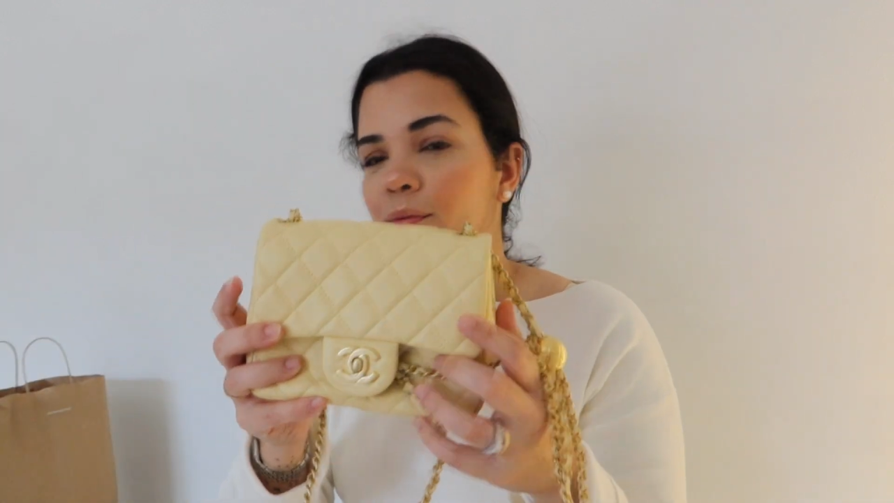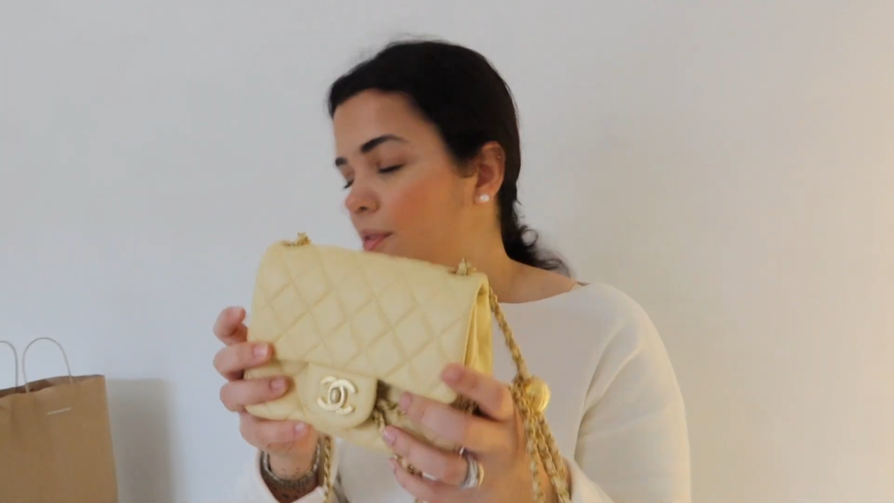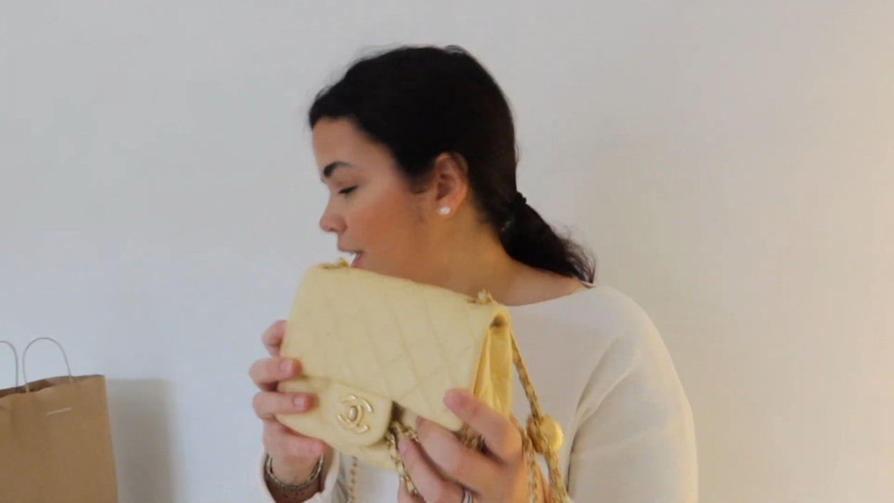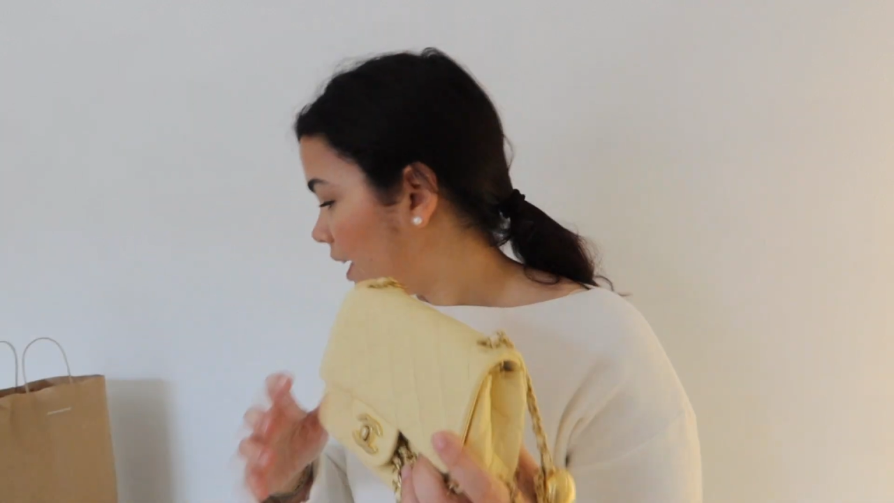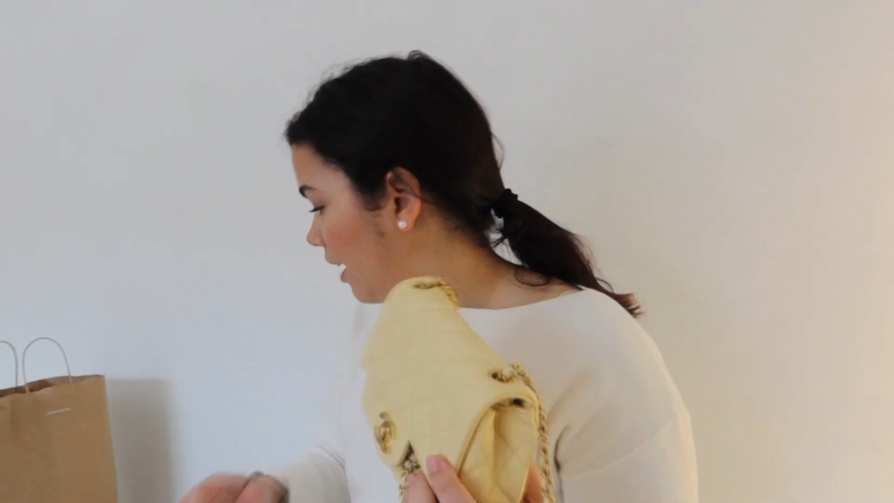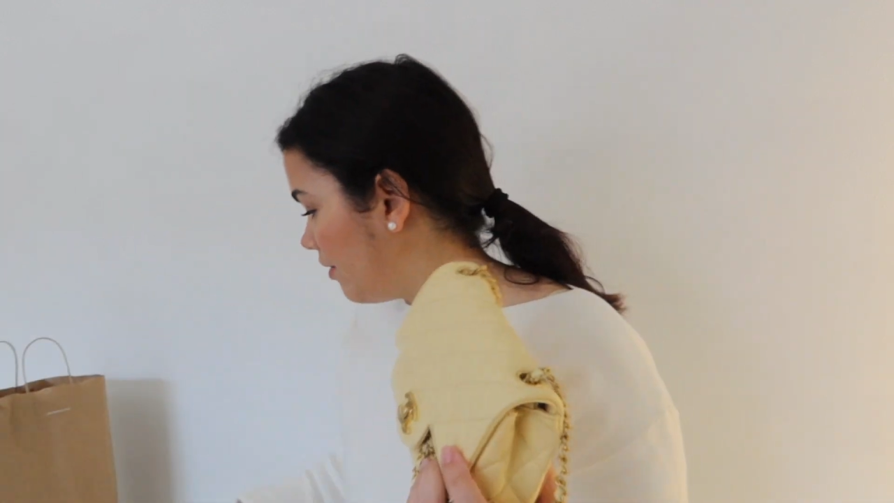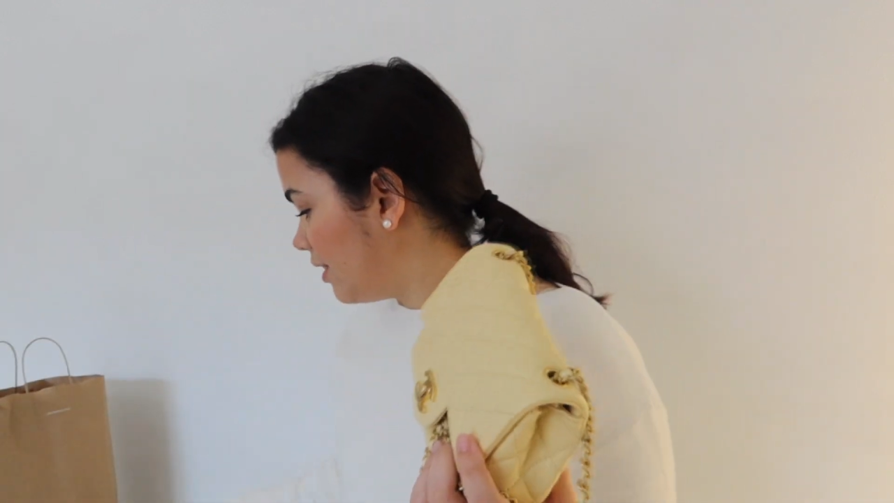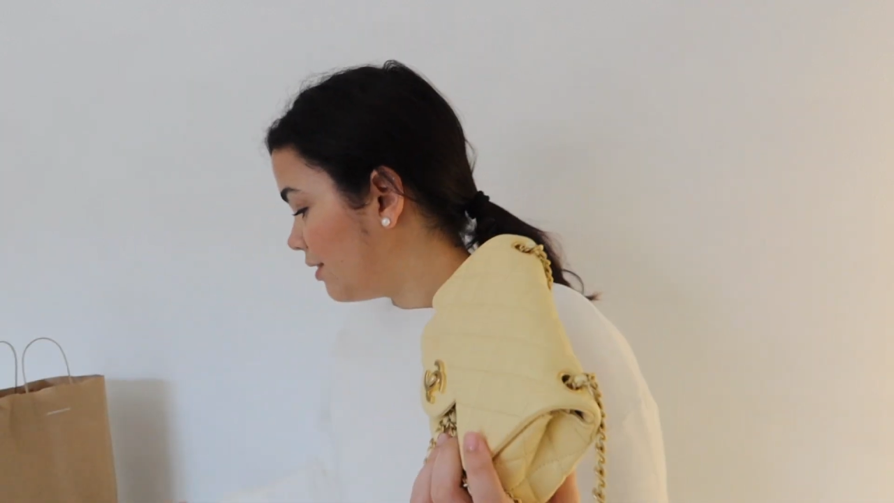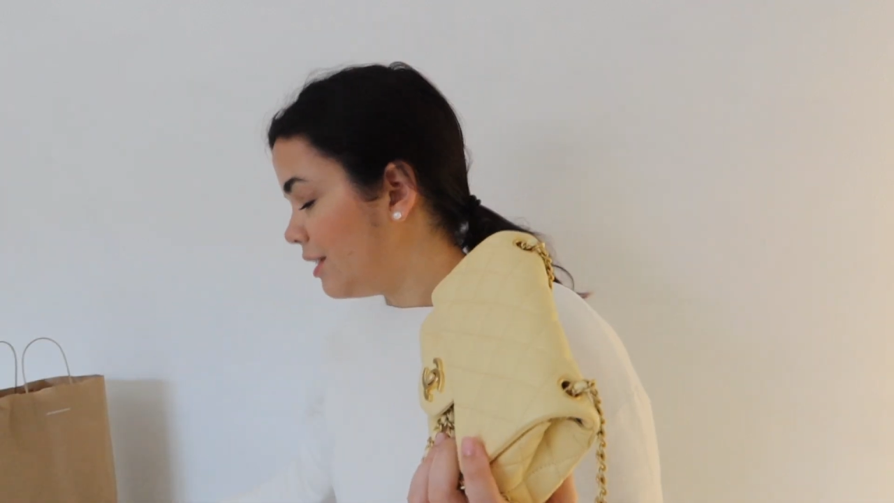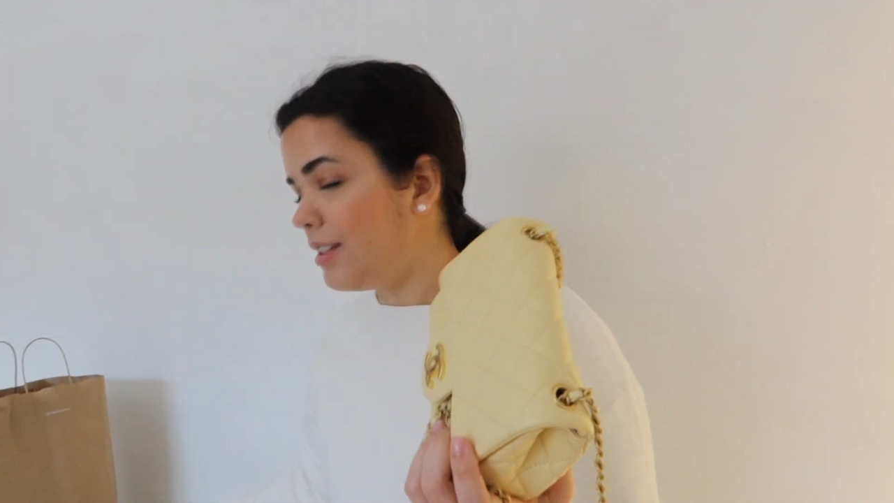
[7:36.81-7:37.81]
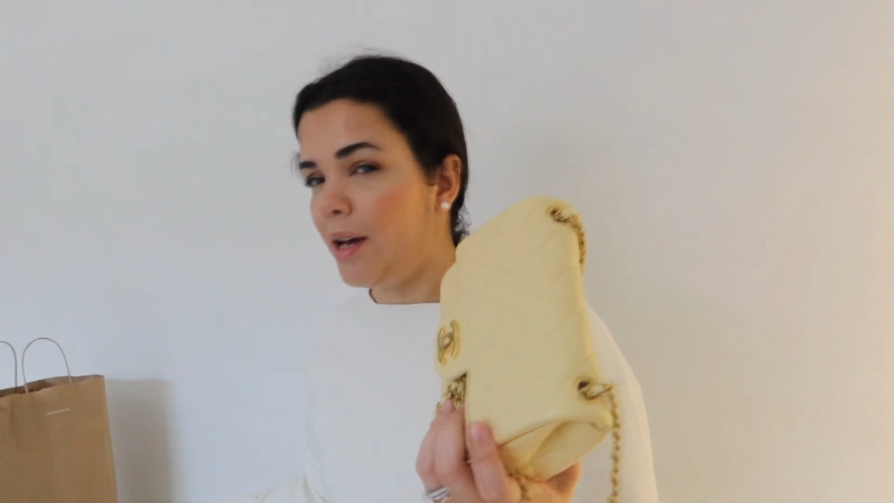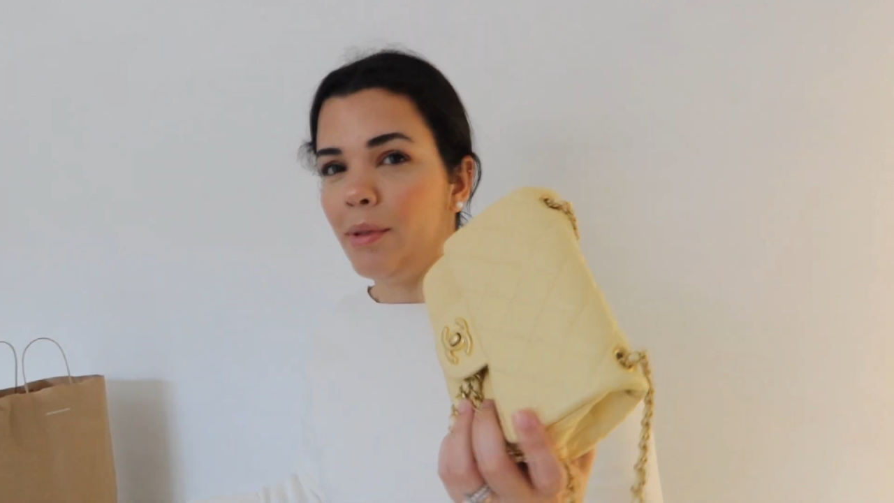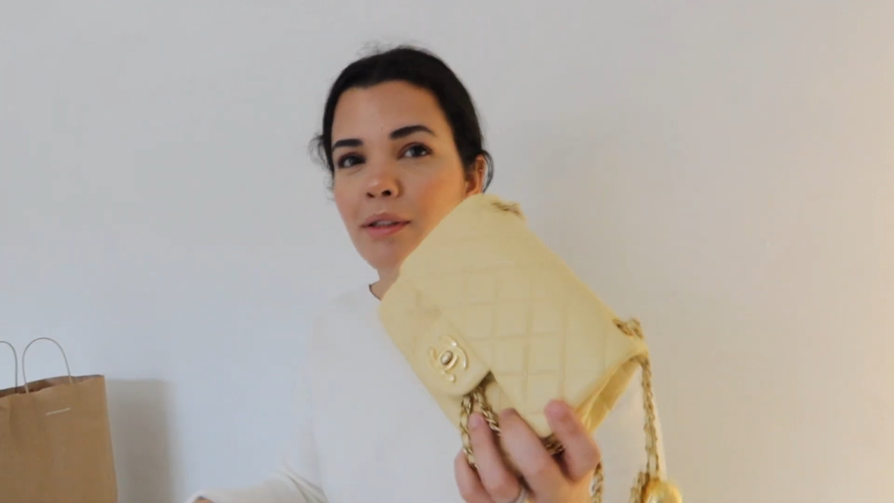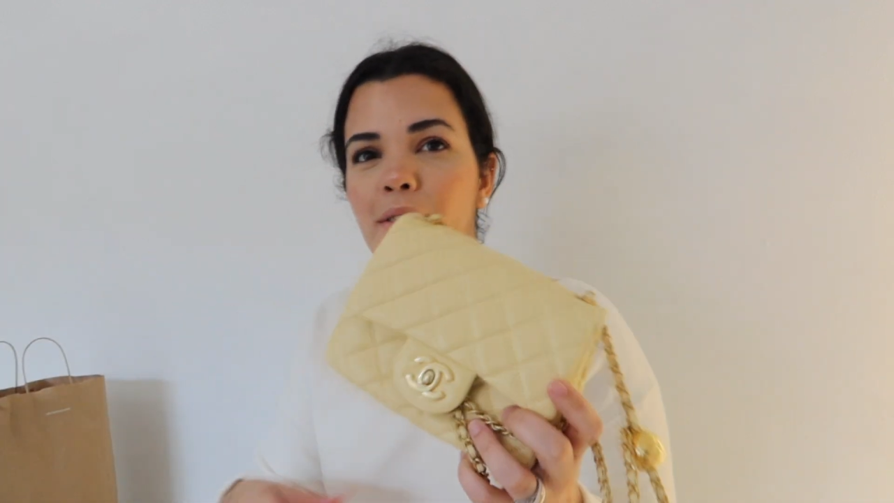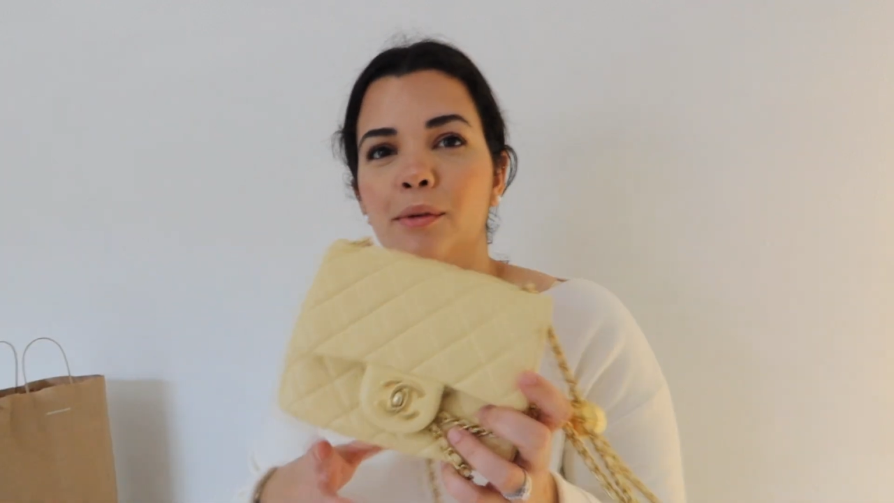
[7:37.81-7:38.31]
that I have here on the side because I